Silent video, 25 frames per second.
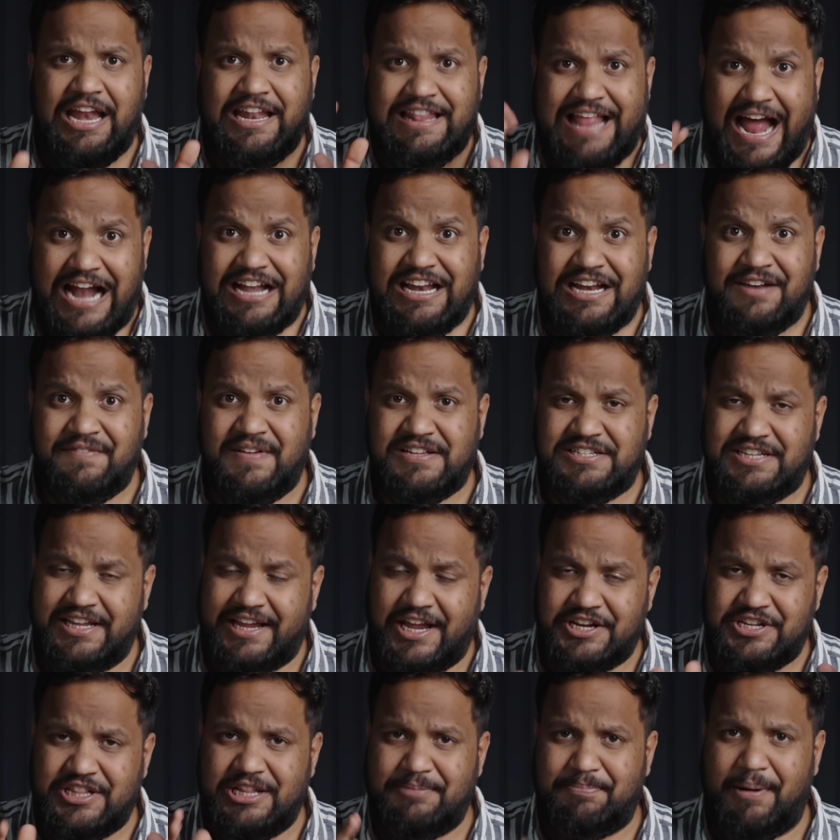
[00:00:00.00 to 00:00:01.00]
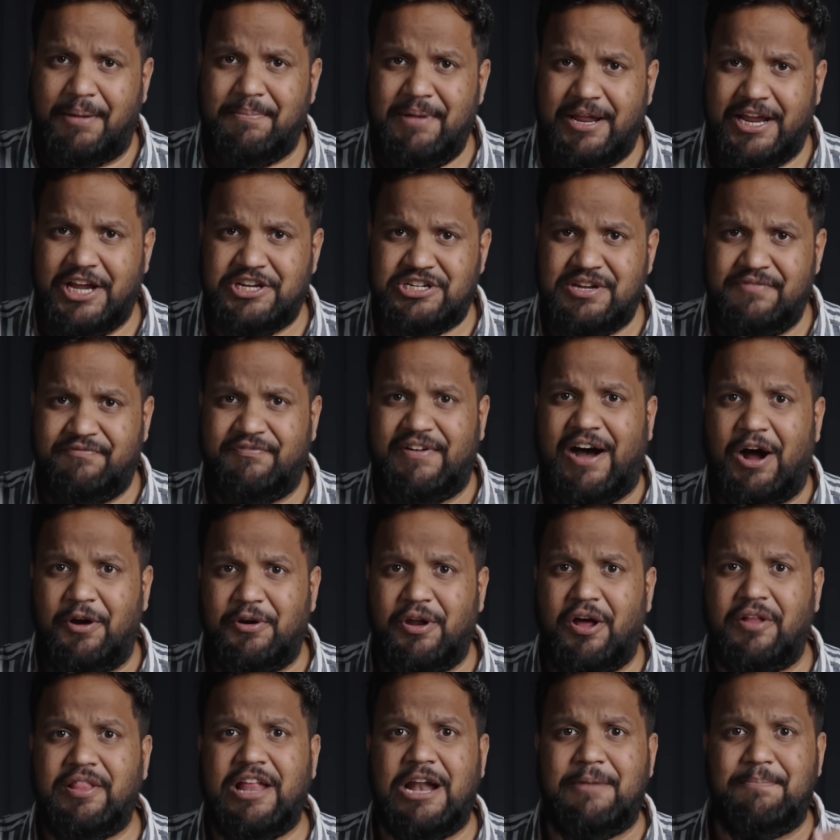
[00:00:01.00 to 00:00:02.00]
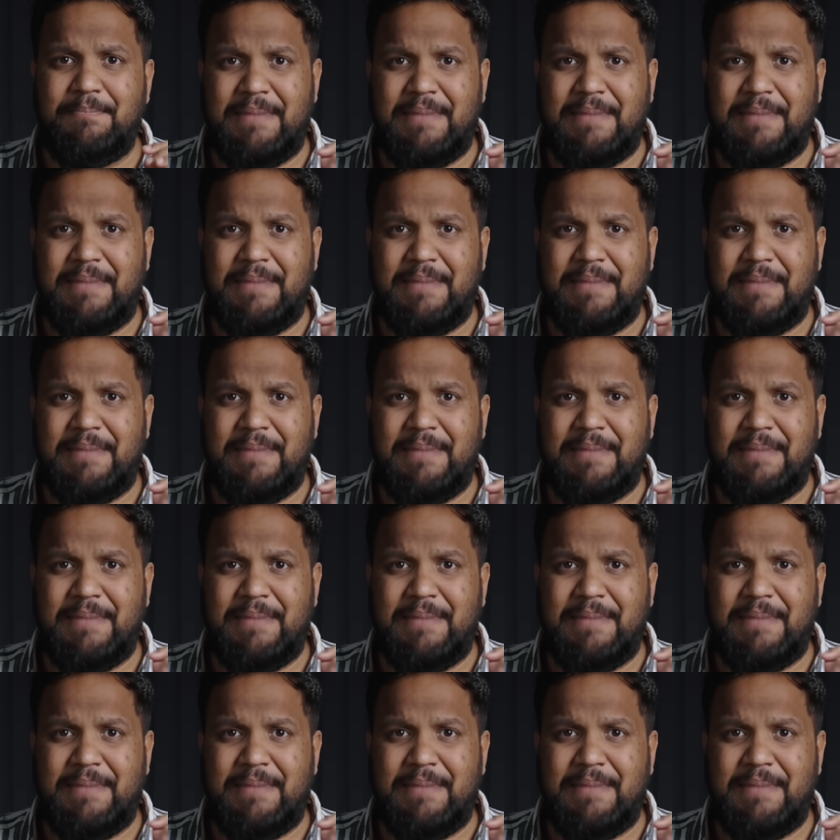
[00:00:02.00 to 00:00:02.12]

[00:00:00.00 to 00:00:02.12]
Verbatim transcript: In that investigation, the publication found out that